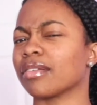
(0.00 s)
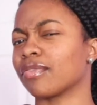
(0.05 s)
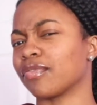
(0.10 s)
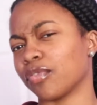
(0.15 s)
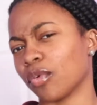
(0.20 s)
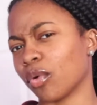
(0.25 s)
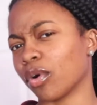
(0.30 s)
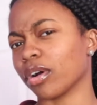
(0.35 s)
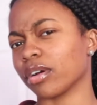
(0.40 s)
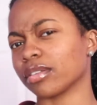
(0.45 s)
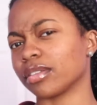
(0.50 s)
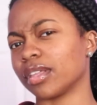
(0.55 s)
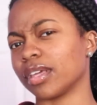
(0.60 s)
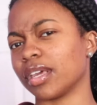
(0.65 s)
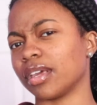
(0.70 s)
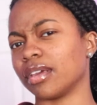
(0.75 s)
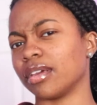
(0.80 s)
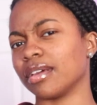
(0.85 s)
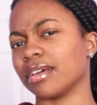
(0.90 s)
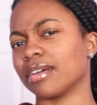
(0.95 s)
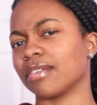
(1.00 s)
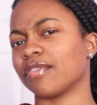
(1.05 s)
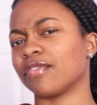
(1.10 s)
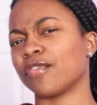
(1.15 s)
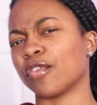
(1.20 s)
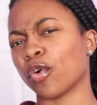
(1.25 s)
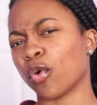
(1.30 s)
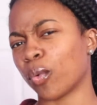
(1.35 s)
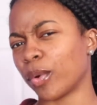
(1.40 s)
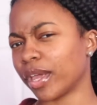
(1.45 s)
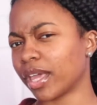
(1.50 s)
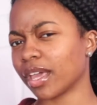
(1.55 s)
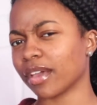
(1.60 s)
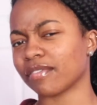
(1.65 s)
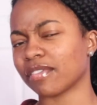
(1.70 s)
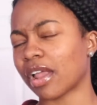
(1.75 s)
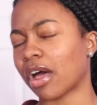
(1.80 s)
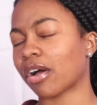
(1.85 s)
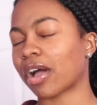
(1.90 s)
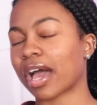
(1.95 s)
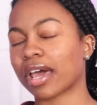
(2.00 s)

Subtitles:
for the full weekend vlog.